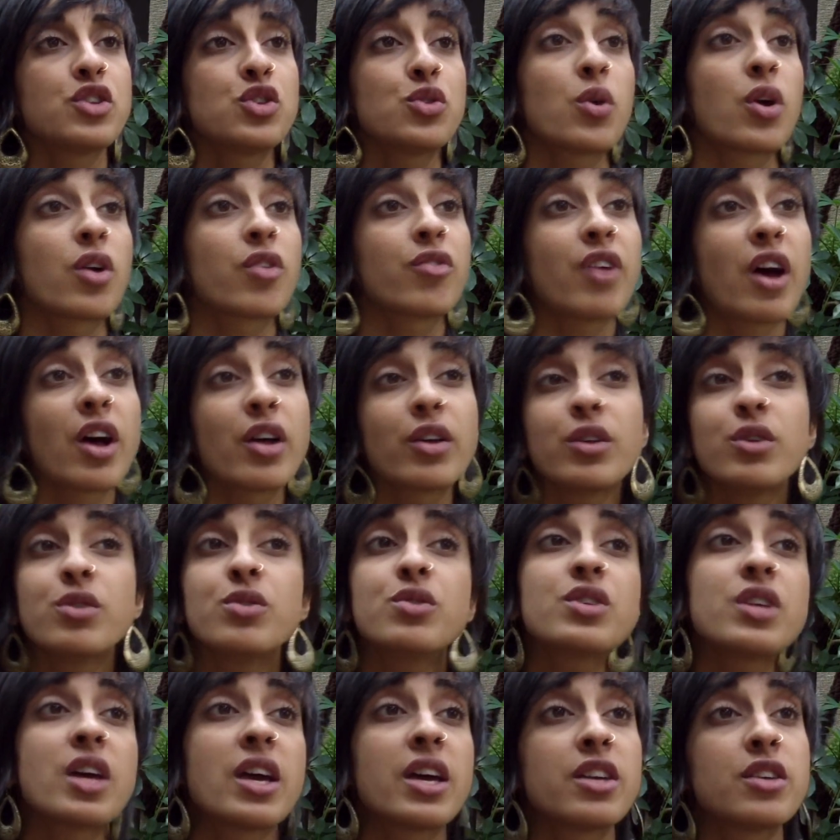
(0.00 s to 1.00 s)
to our
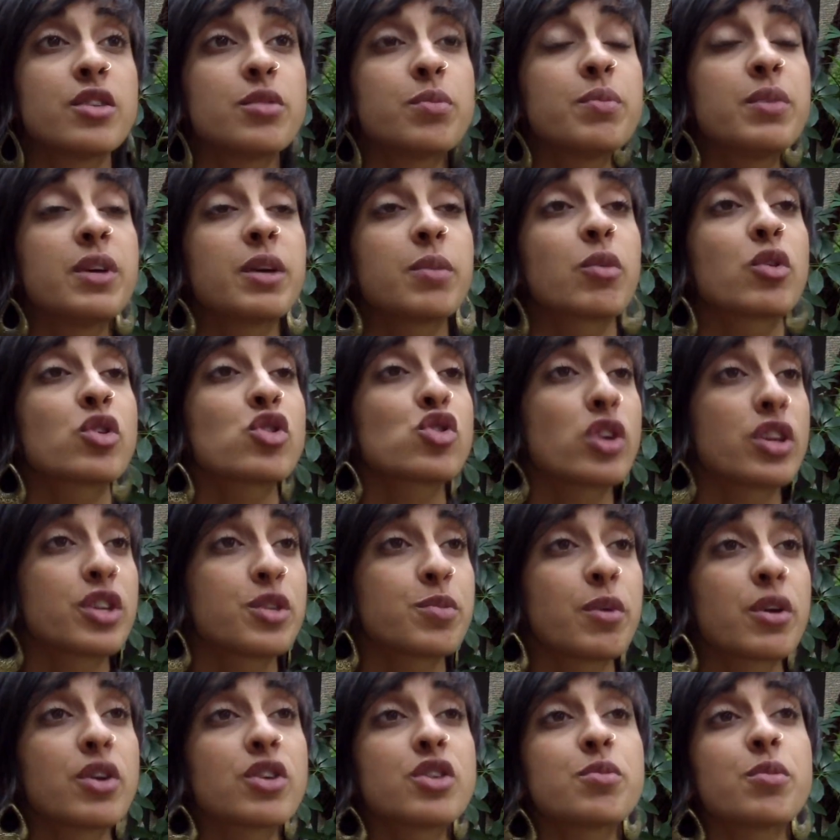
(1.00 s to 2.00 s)
values and being more
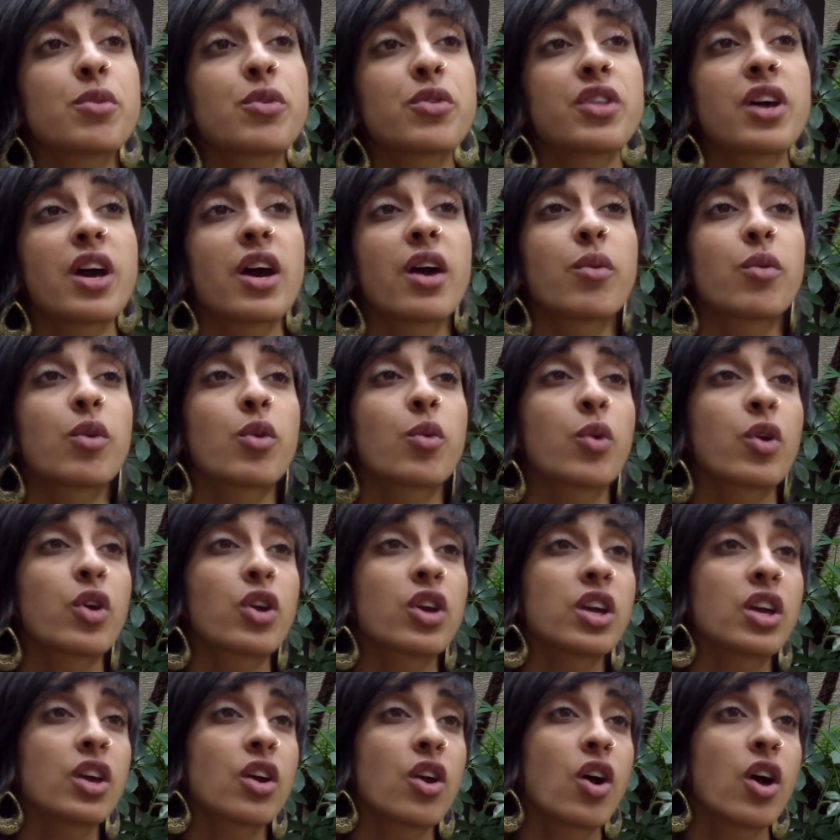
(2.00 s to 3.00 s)
transparent about that. We're
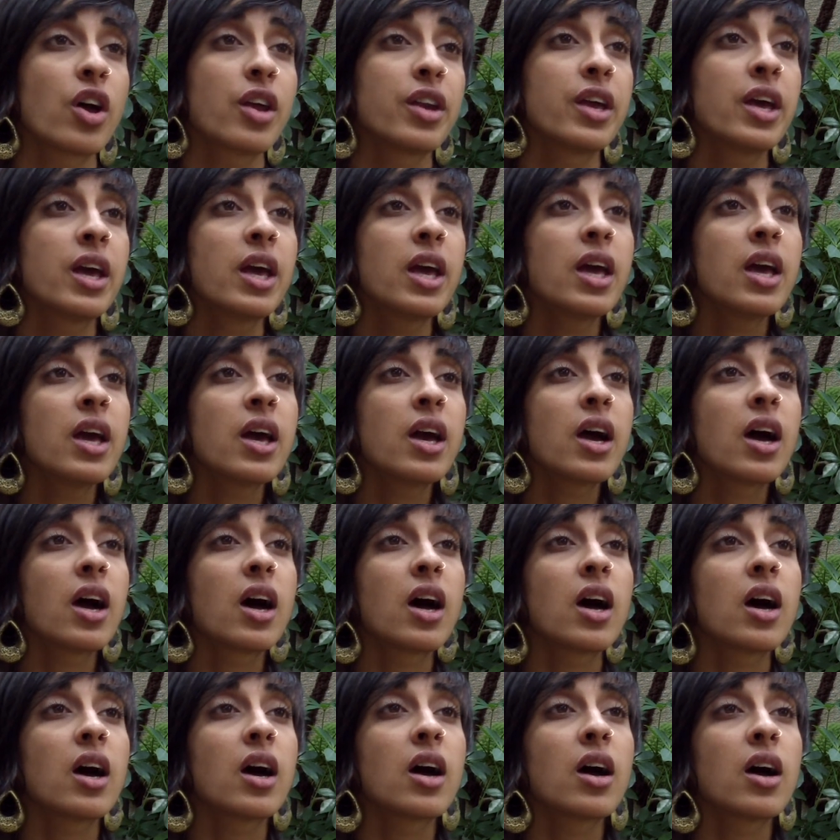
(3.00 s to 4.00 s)
working on
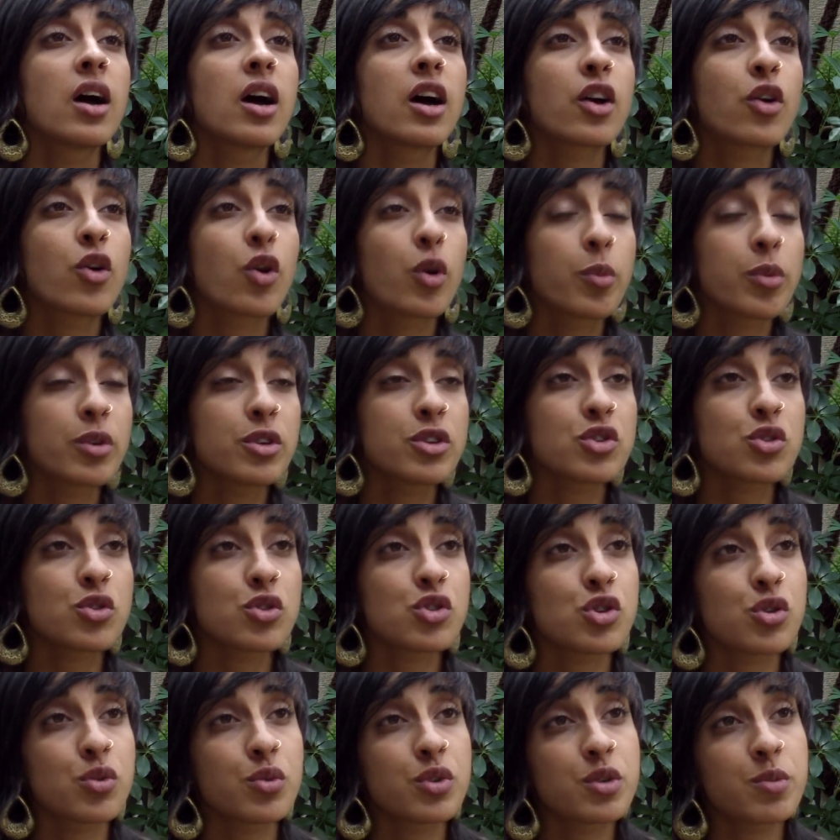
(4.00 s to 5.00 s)
a corporate
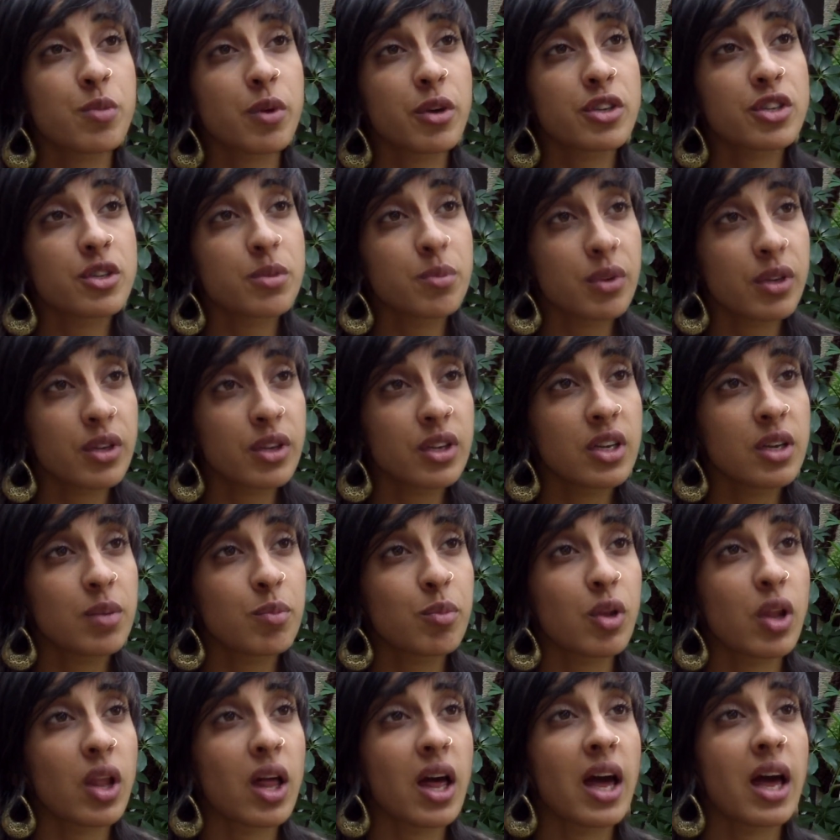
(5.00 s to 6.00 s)
social
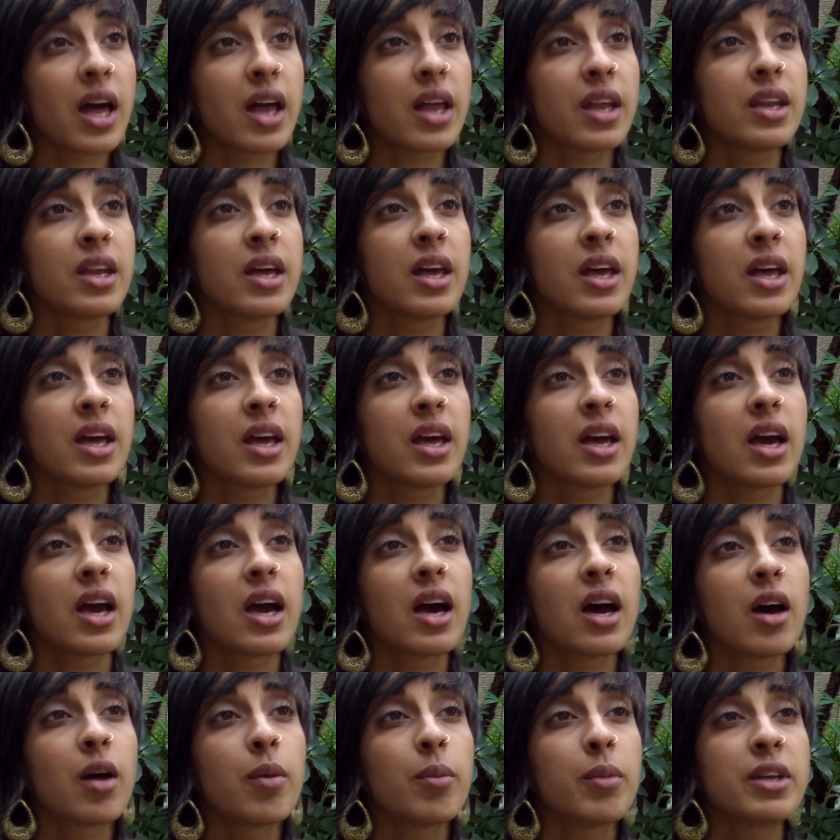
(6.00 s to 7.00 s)
responsibility plan,
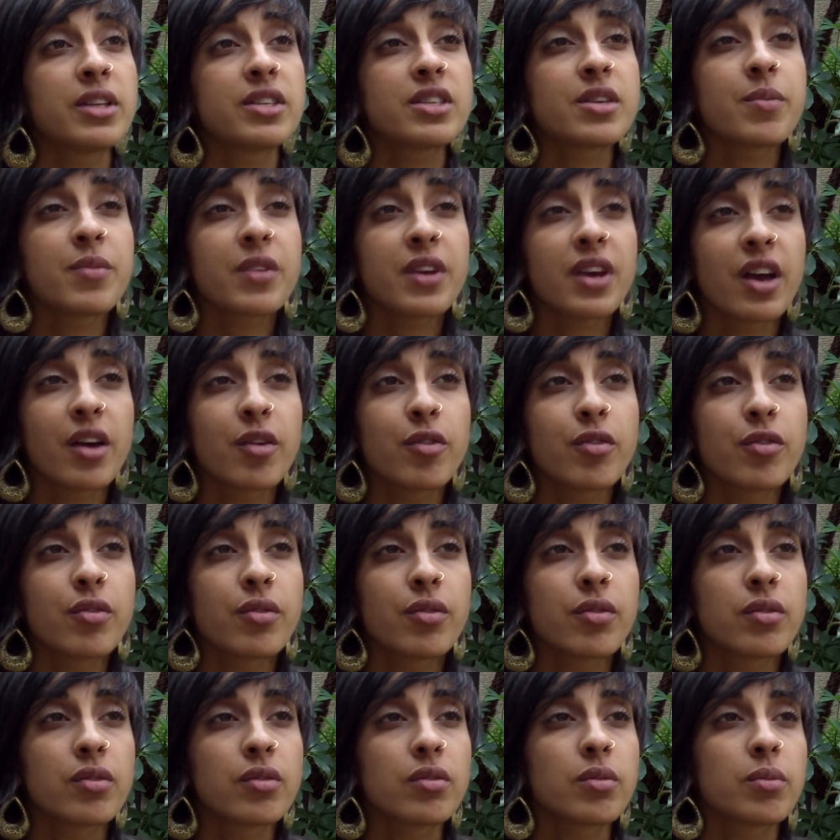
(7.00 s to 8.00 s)
and something
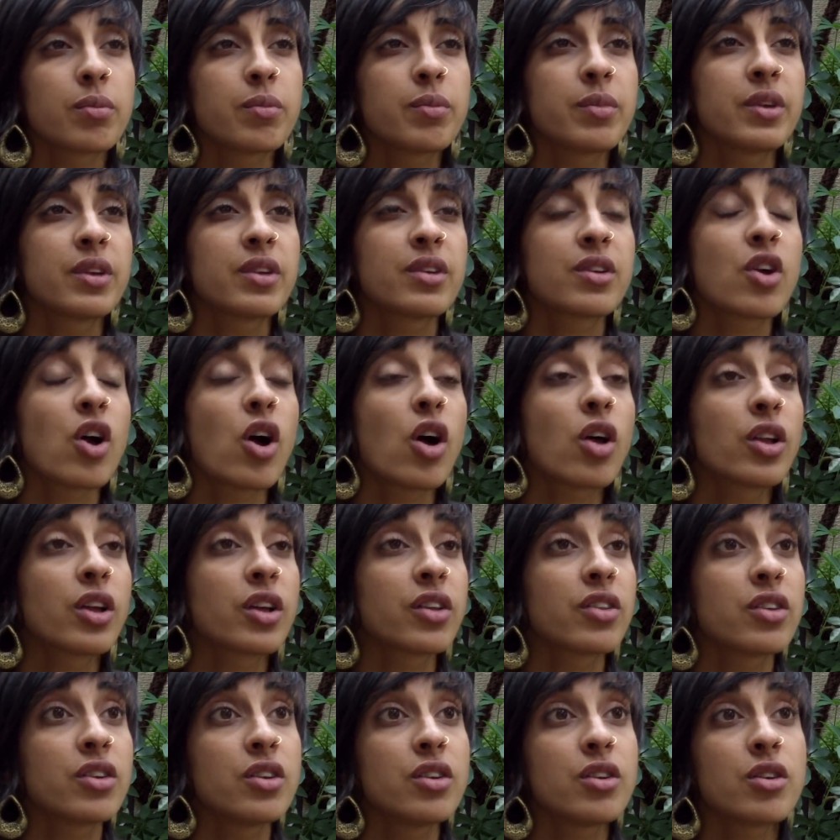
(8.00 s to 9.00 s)
I've been
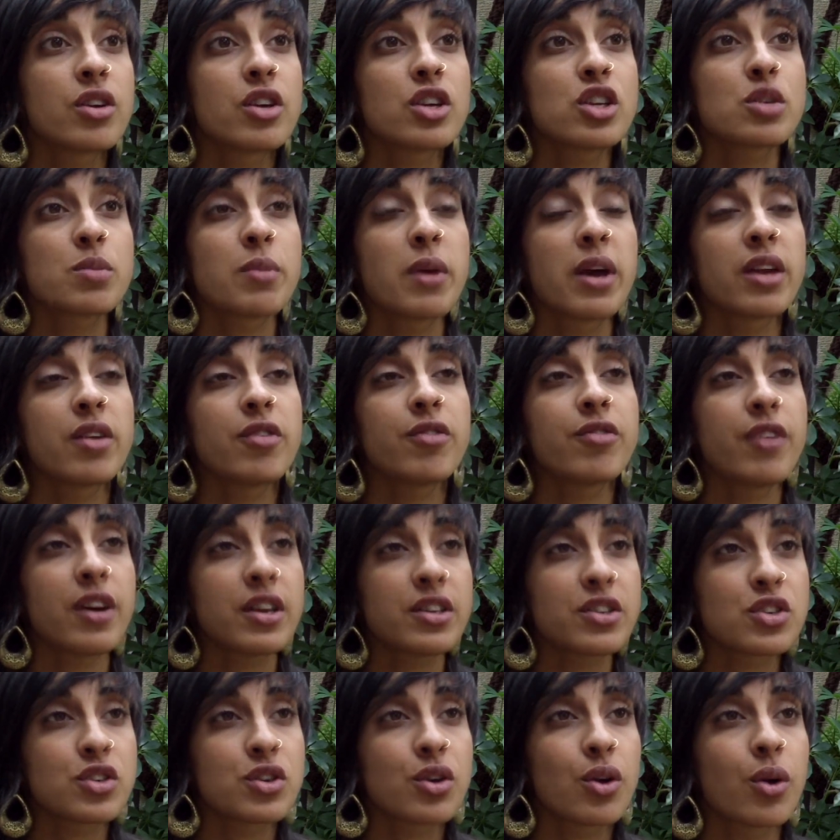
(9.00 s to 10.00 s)
calling the Noorish
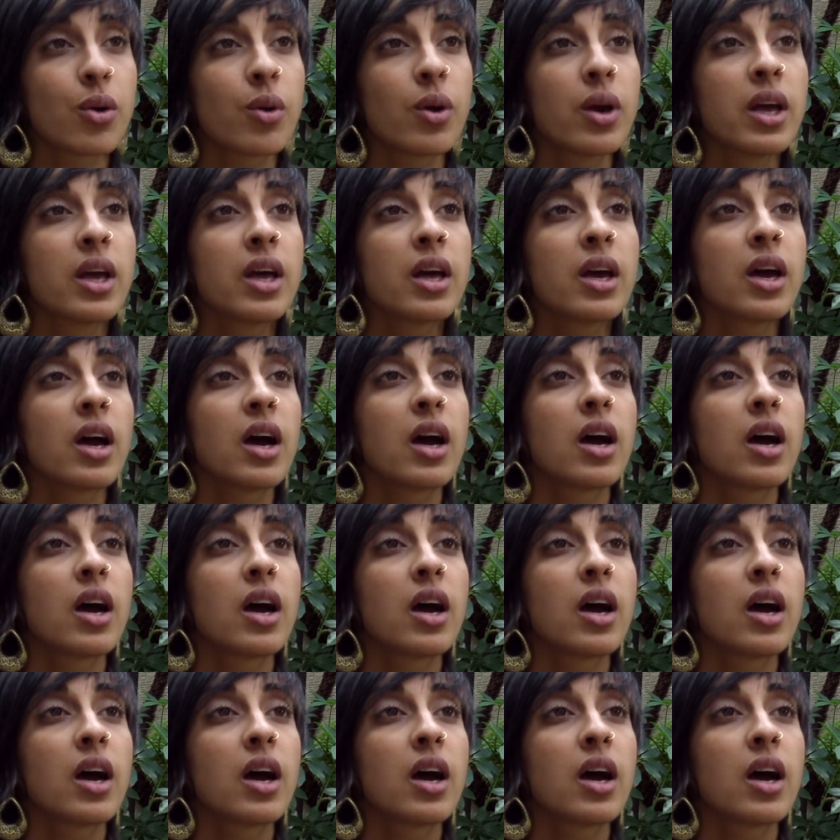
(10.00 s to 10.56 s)
Manifesto.